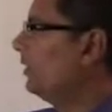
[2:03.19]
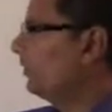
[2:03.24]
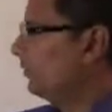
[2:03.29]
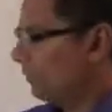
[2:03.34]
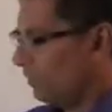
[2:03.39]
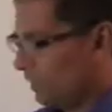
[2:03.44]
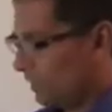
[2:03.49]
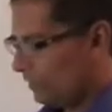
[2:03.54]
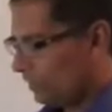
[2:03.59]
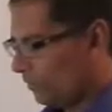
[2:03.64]

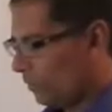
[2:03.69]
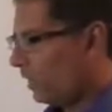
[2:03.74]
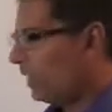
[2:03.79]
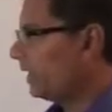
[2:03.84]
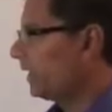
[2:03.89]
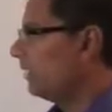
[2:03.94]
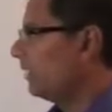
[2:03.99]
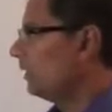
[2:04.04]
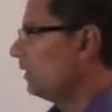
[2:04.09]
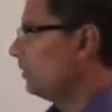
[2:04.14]
So that's
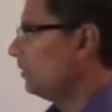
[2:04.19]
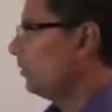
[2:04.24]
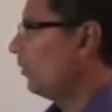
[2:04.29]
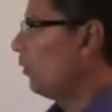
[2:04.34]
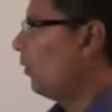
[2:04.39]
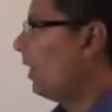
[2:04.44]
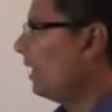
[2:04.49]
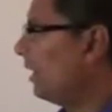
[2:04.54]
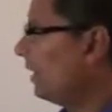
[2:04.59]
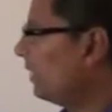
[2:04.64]
why the
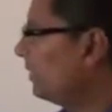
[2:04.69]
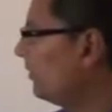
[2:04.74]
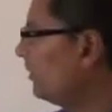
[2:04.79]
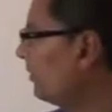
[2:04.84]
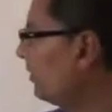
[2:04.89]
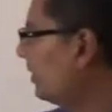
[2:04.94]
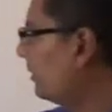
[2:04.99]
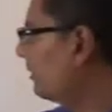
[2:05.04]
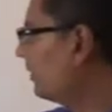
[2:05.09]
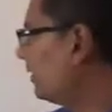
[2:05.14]

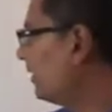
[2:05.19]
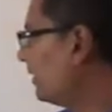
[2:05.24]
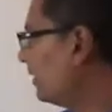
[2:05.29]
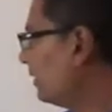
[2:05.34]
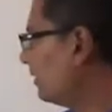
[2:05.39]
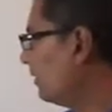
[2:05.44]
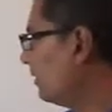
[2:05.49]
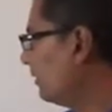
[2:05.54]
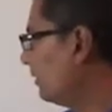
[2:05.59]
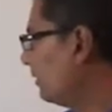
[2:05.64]
y-intercept
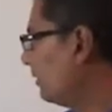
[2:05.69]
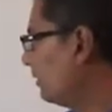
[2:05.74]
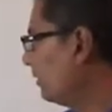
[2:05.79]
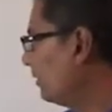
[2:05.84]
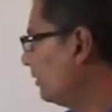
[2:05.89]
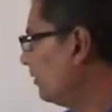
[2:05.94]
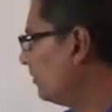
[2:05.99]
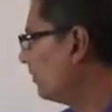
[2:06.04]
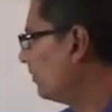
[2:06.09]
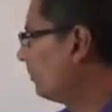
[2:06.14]
here
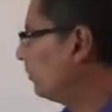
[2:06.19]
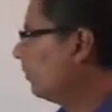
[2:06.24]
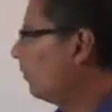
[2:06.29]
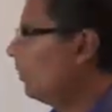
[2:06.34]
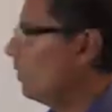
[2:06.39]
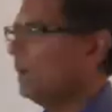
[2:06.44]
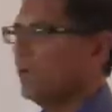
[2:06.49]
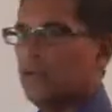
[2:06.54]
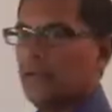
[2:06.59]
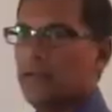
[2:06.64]
is at
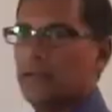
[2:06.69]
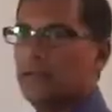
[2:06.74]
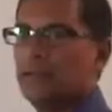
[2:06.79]
1.